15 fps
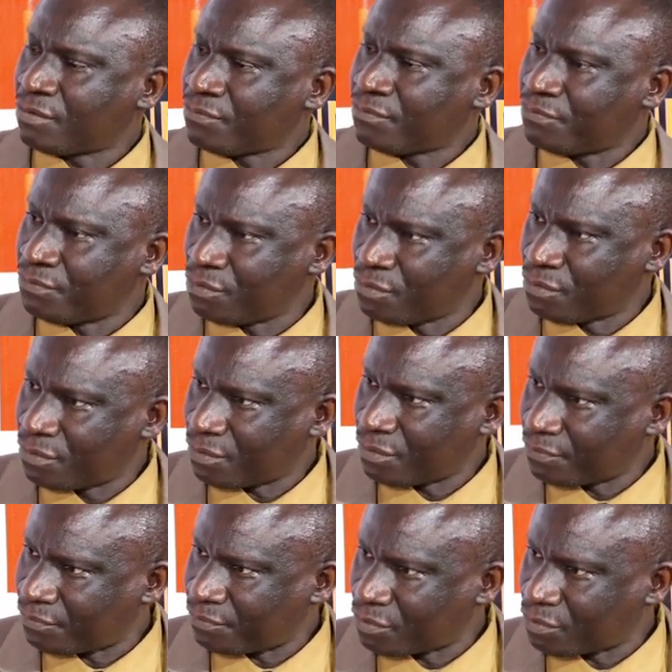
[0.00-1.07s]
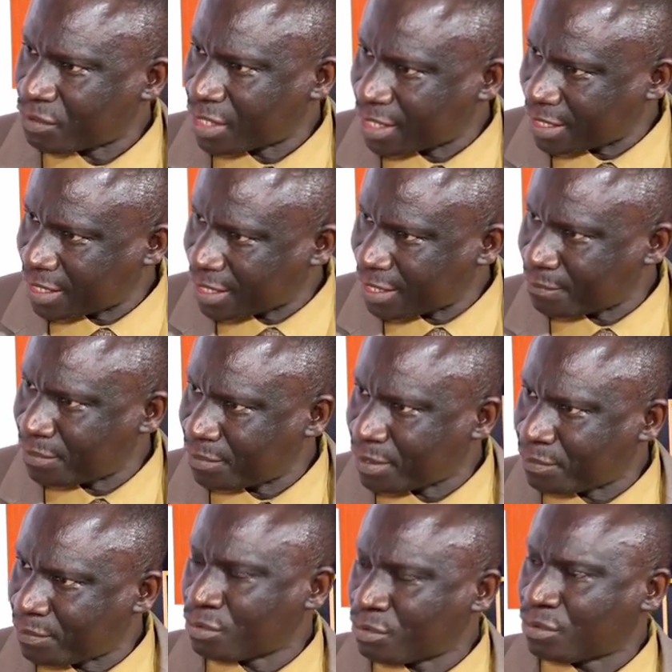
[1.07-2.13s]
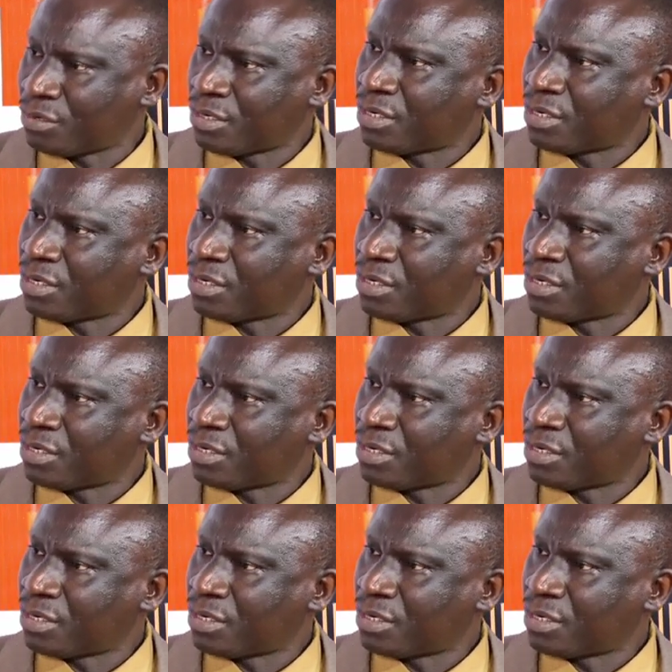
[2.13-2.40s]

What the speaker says: food for quarantine people,